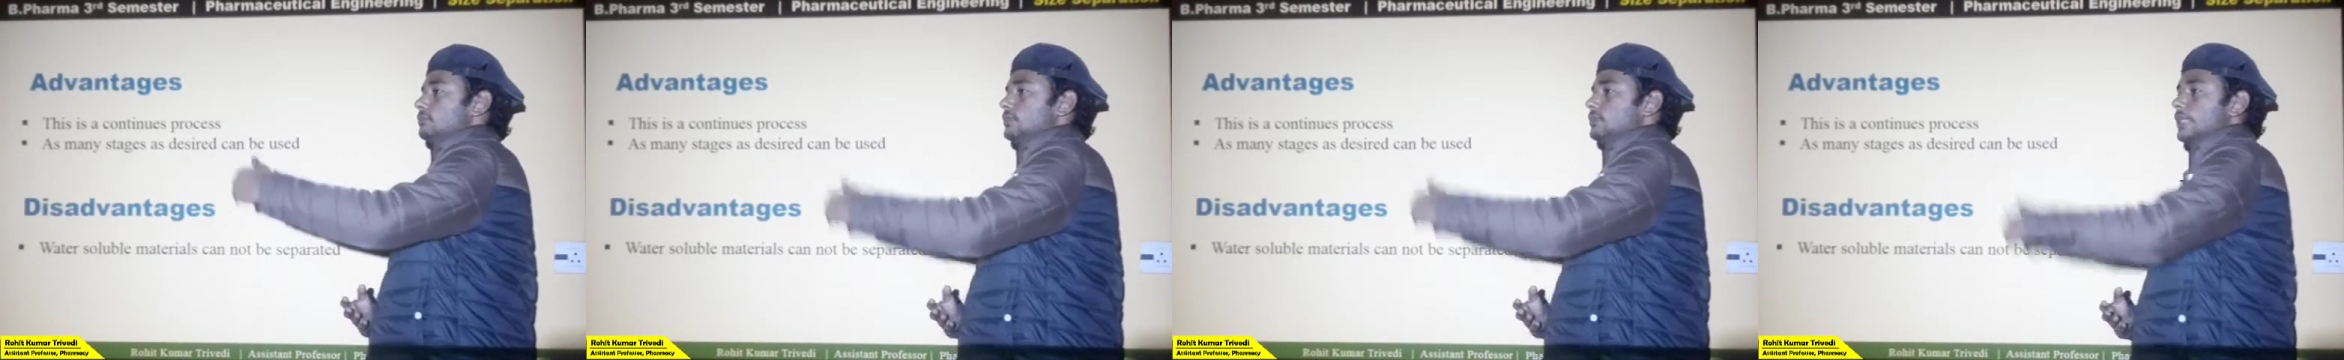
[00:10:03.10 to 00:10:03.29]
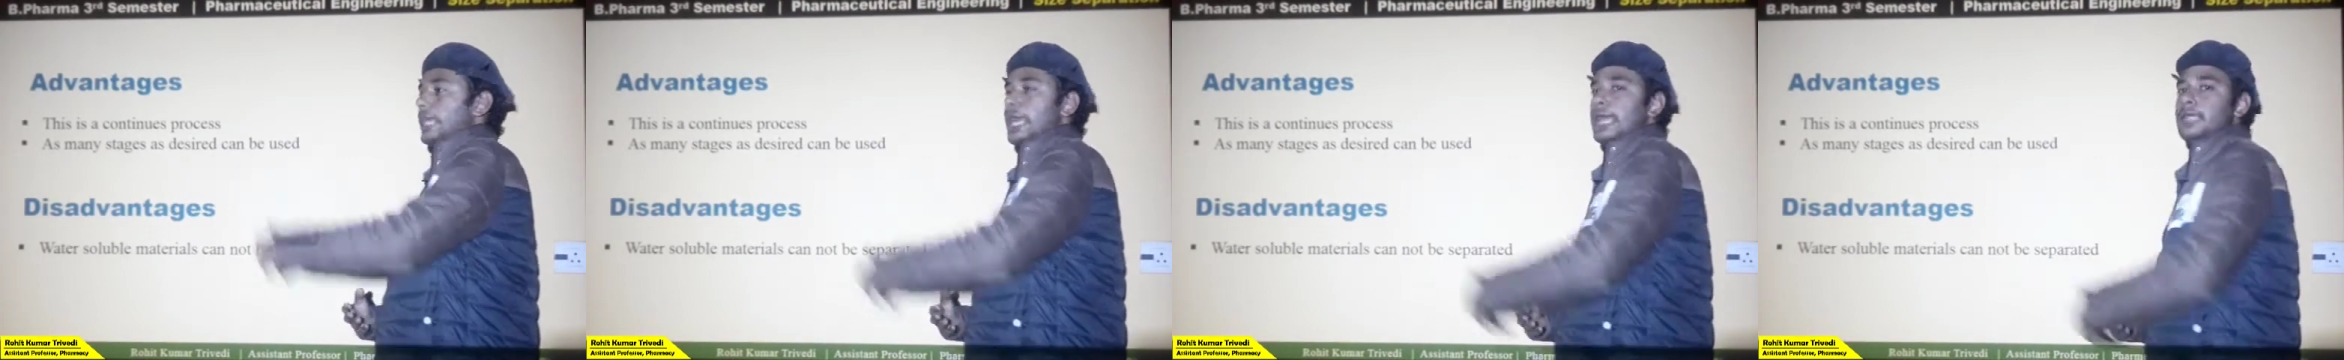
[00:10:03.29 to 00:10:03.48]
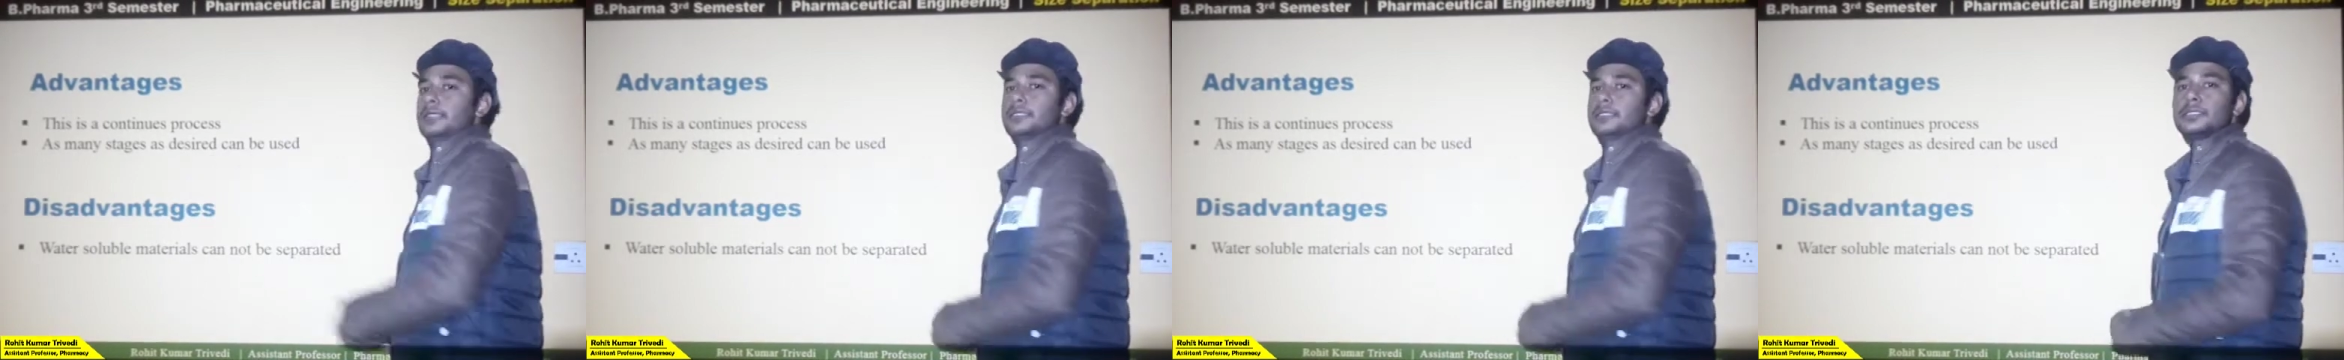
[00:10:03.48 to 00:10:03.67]

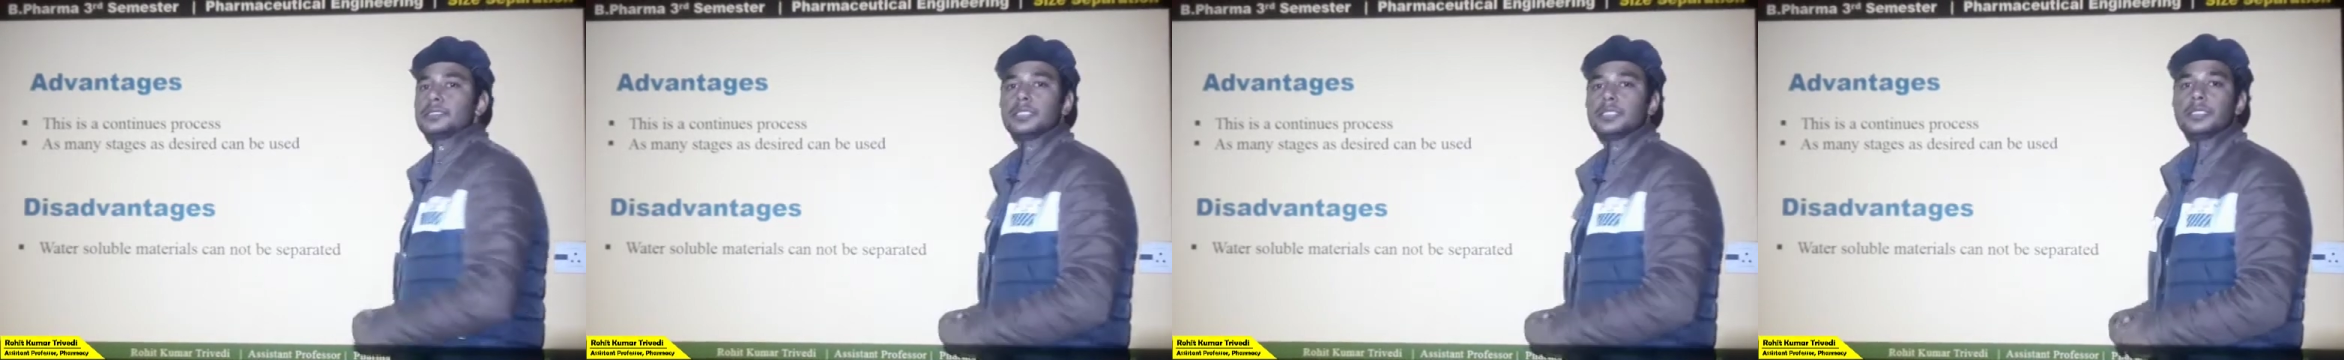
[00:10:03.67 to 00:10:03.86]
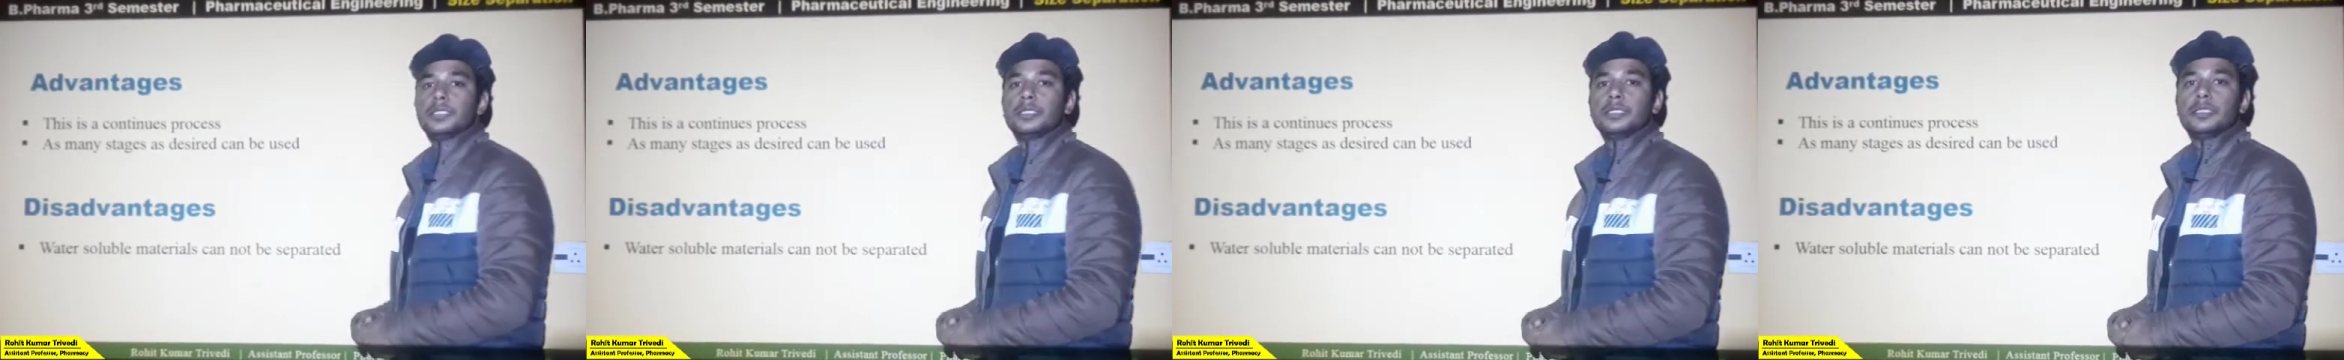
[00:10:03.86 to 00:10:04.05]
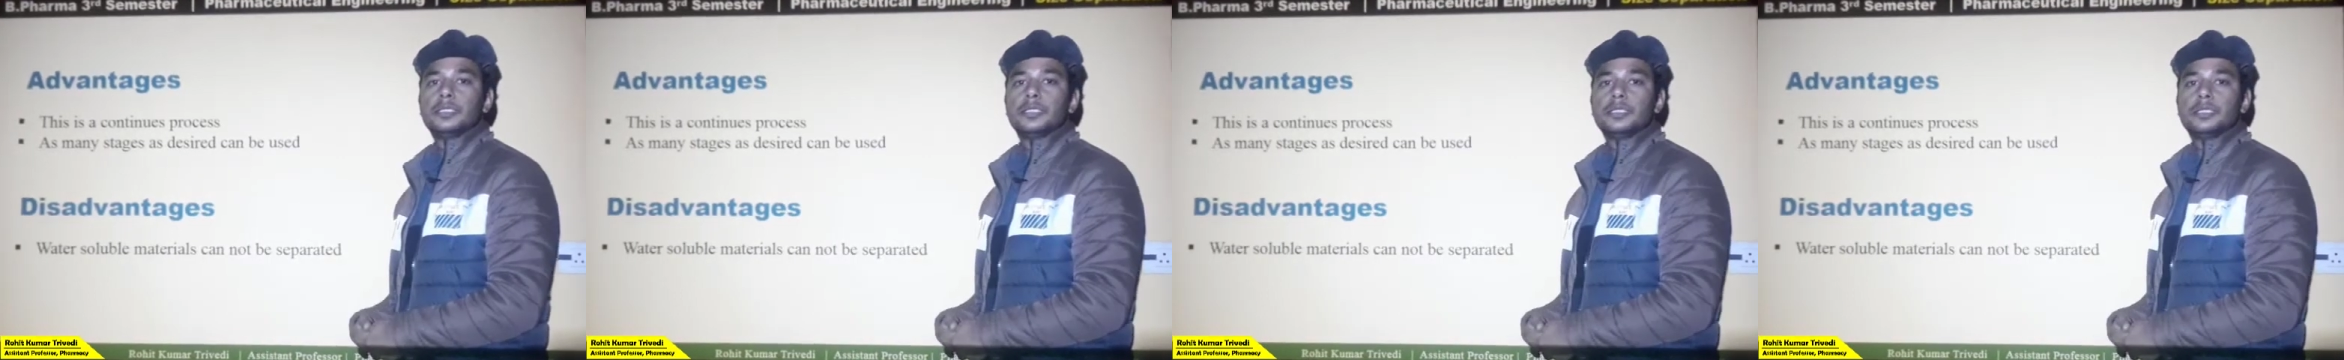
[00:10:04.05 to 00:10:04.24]
tanks,
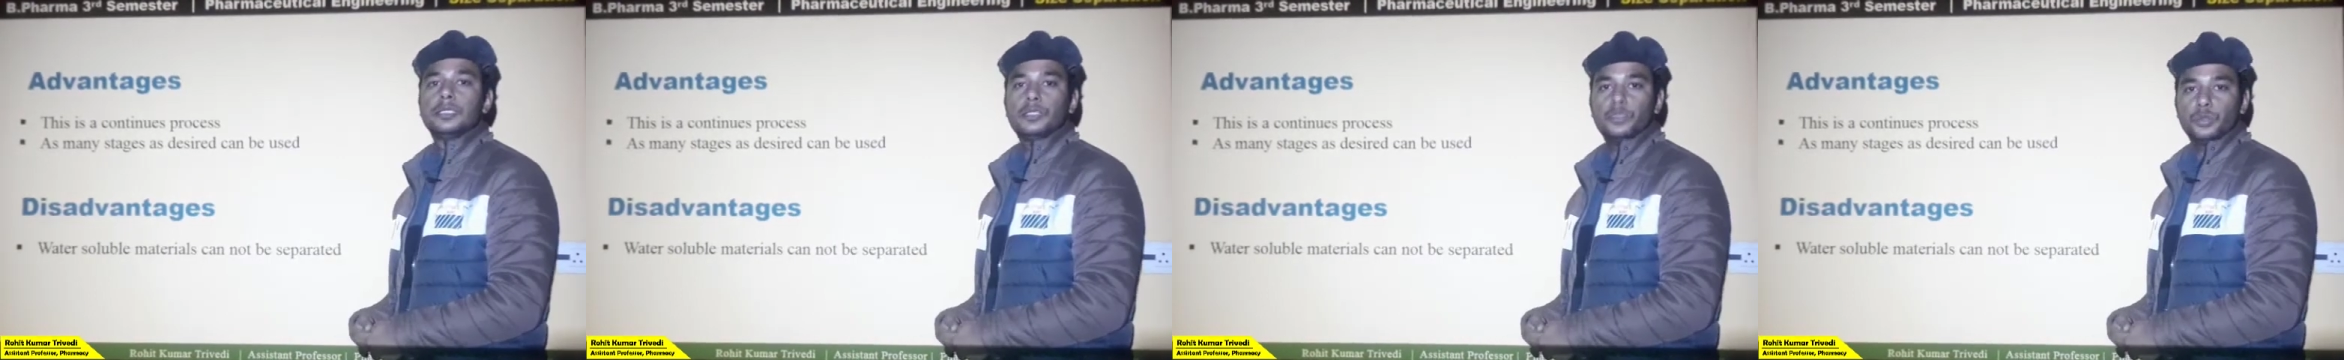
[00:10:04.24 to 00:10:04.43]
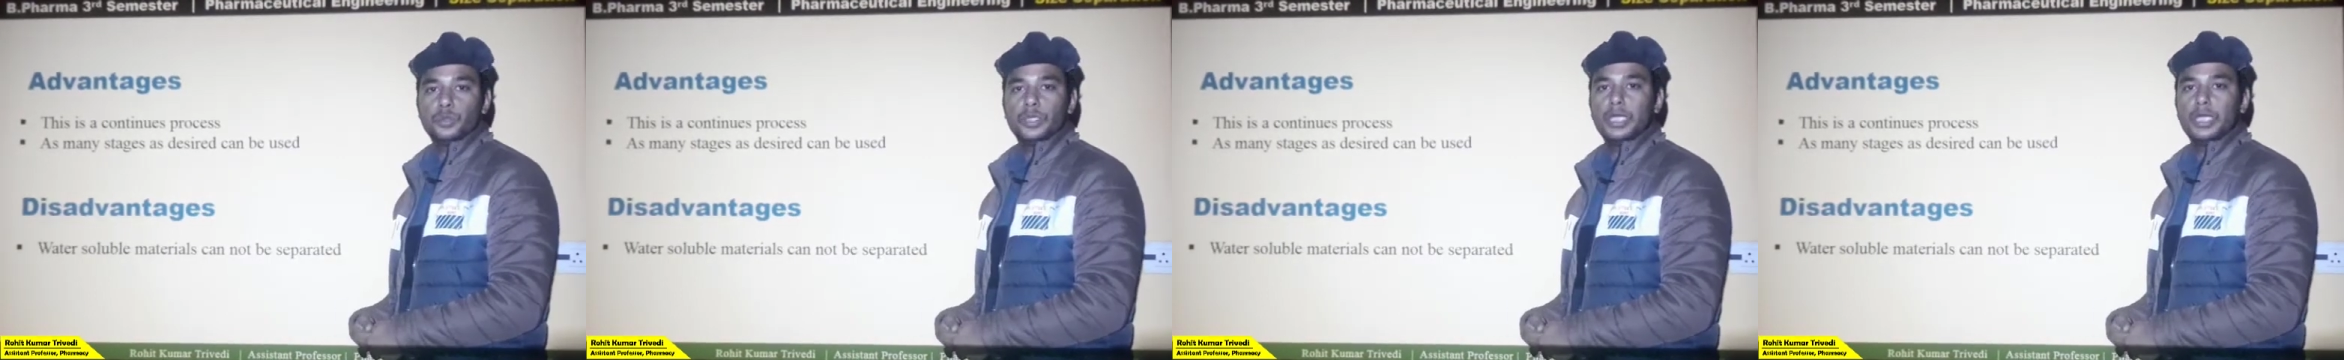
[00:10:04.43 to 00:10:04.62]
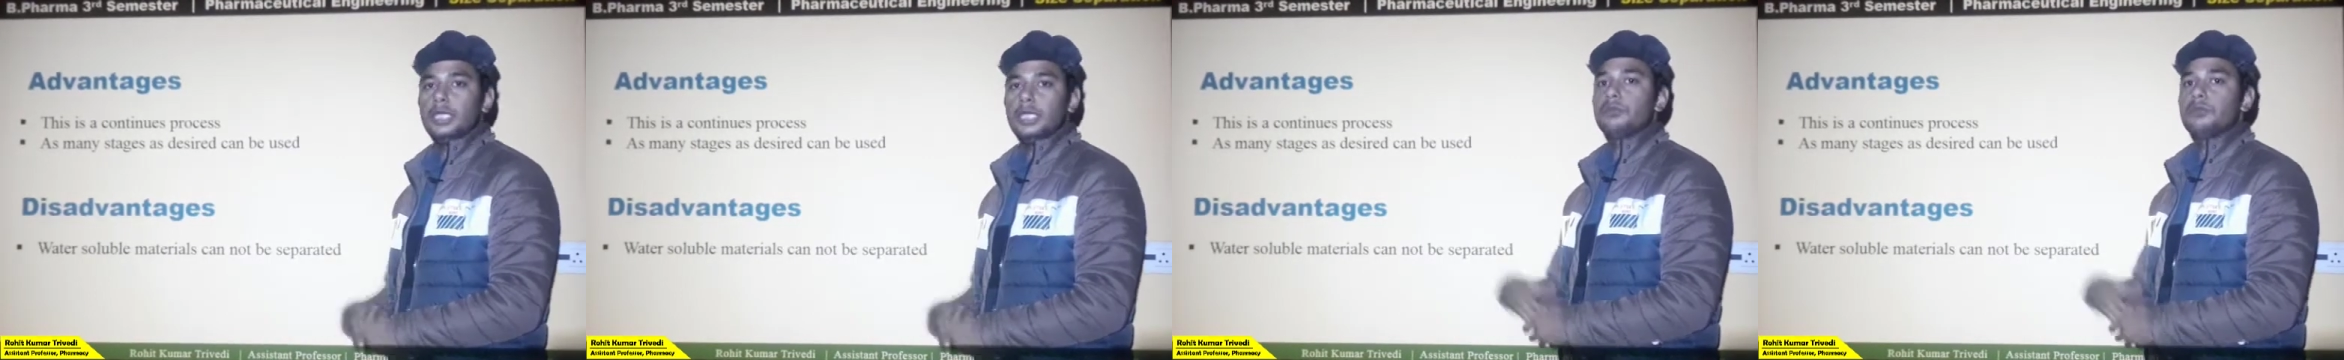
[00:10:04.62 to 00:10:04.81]

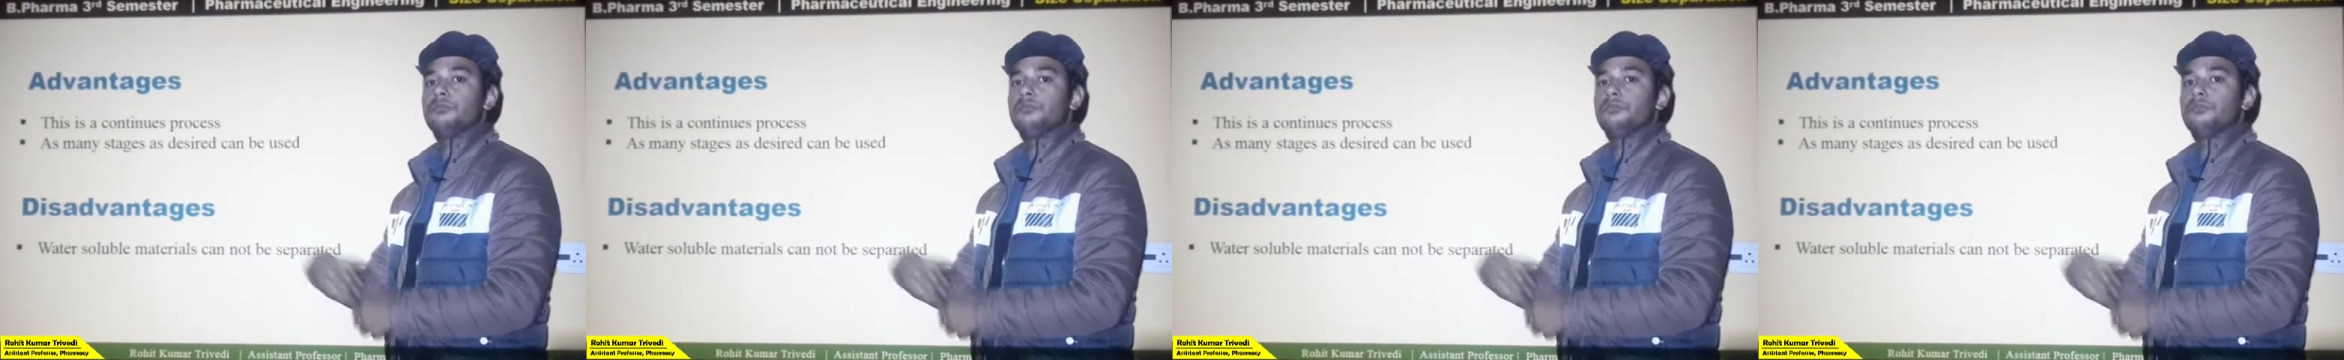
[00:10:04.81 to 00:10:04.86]
okay,